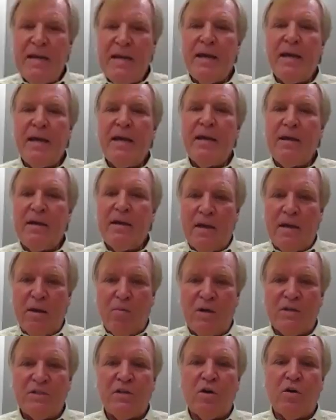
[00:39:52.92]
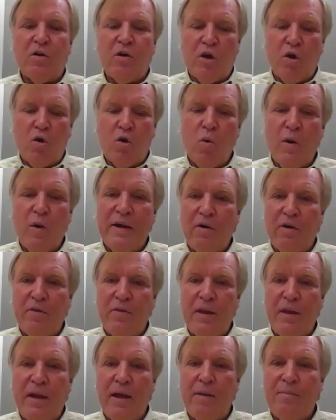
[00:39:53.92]
in it, and I wasn't going to quit on
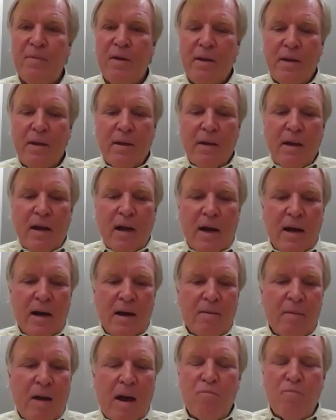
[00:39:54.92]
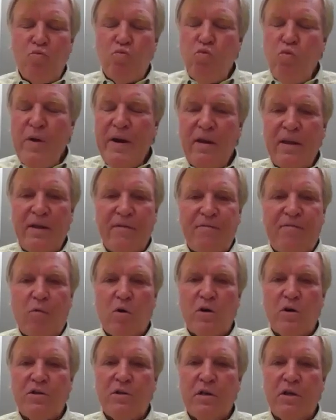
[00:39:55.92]
them. I'm really
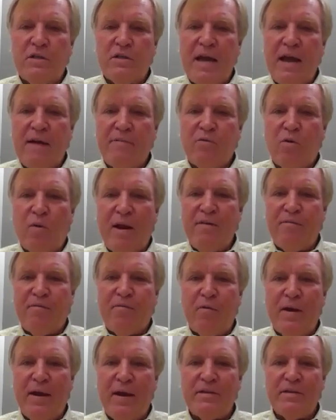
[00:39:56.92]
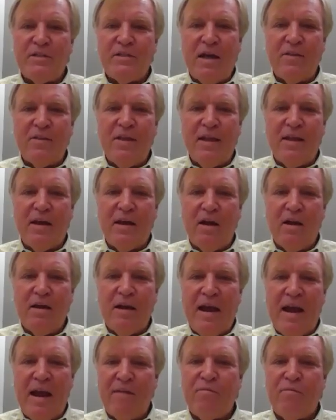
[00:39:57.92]
fortunate to have great friends. I think
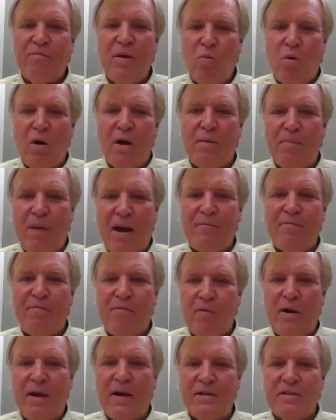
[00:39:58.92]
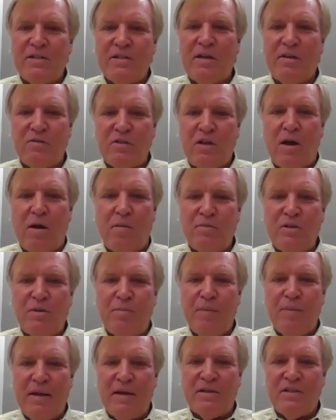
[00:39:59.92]
every one of my friends has come to
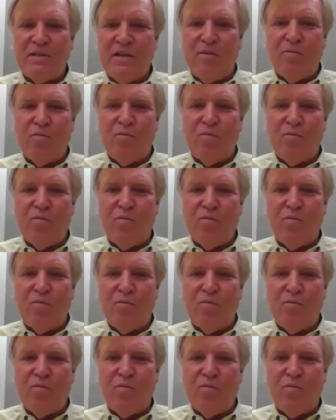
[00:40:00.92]
me and said,